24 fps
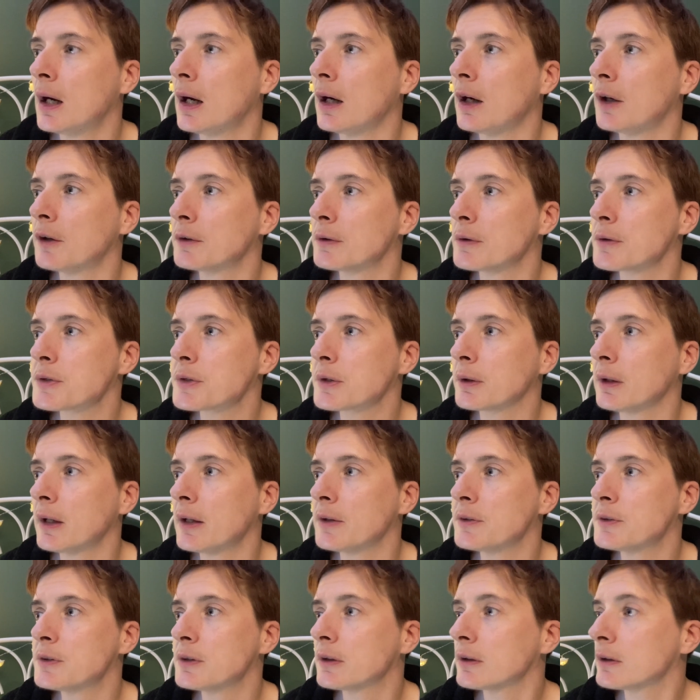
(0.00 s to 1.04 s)
I'd also
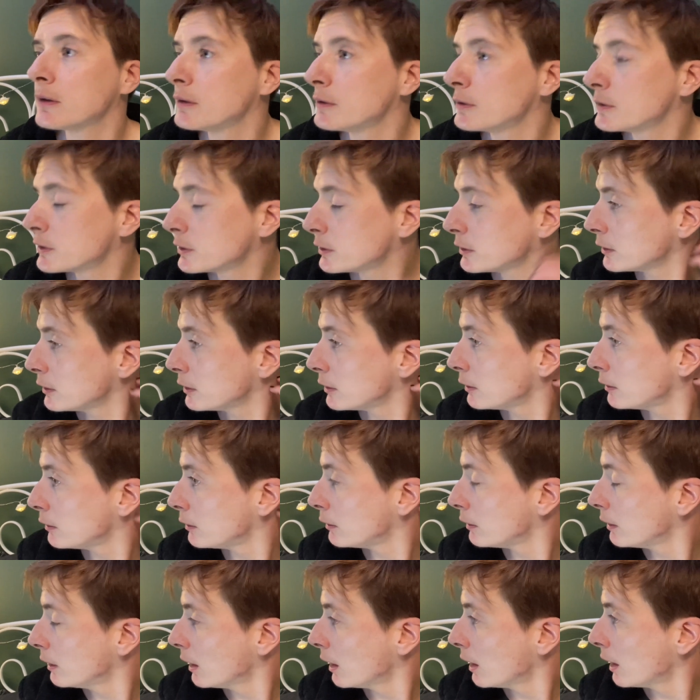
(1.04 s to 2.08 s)
like to go to